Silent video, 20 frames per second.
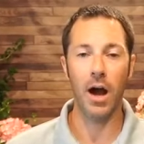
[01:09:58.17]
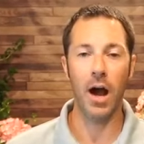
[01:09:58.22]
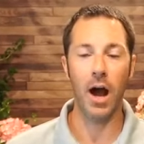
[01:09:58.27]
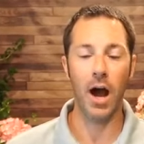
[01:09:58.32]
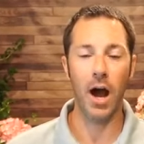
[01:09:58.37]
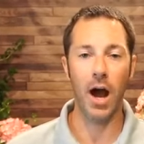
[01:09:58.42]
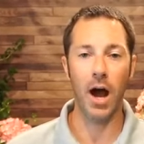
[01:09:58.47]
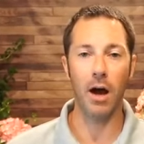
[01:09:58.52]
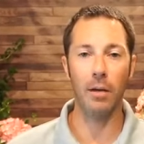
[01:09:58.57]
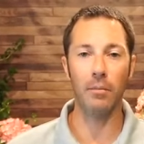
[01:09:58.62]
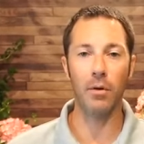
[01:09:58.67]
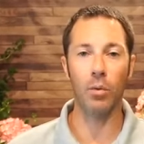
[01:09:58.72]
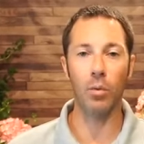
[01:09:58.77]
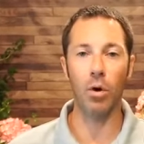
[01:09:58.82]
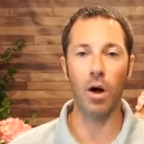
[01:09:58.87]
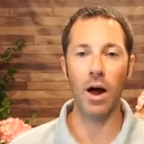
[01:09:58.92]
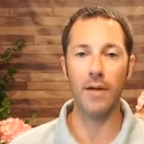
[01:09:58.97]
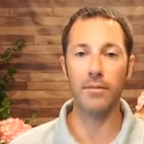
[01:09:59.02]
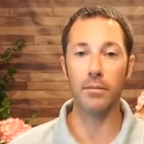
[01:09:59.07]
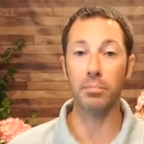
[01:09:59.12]
um,
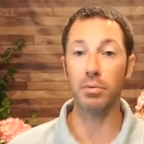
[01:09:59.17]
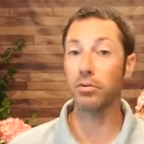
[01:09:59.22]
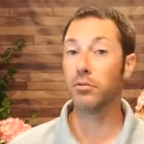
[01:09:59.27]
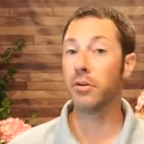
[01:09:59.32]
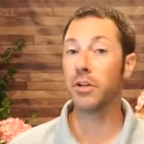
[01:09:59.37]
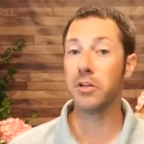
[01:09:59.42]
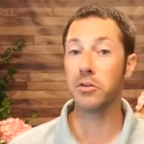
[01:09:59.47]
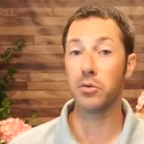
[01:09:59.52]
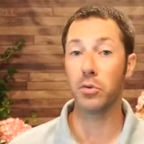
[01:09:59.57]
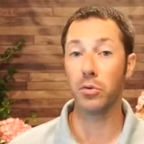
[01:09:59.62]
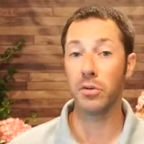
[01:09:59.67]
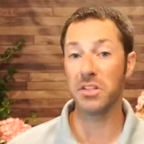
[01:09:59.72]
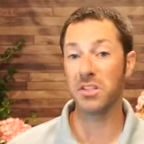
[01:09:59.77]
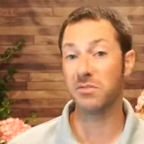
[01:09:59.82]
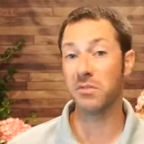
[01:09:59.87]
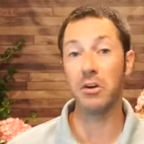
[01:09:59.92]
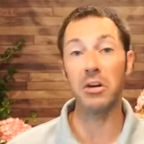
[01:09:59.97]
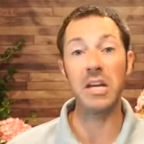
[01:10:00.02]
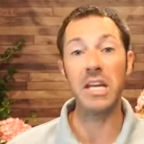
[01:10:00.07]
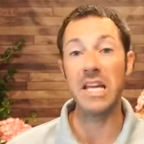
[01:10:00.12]
we'll have a pruning tool that's
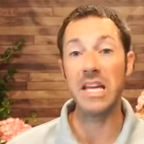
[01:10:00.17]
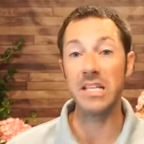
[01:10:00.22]
very